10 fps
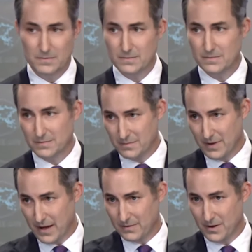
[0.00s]
Matt.
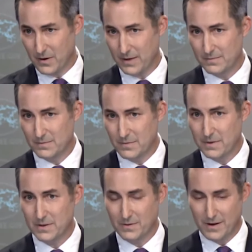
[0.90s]
Yeah, go ahead. So
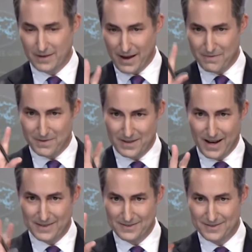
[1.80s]
uh, guys,
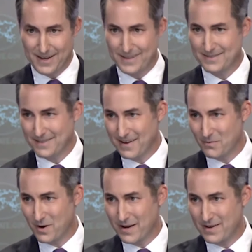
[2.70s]
guys, yeah,
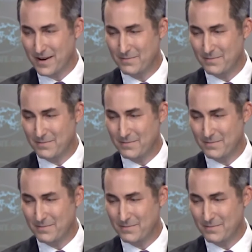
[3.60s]
one at a time.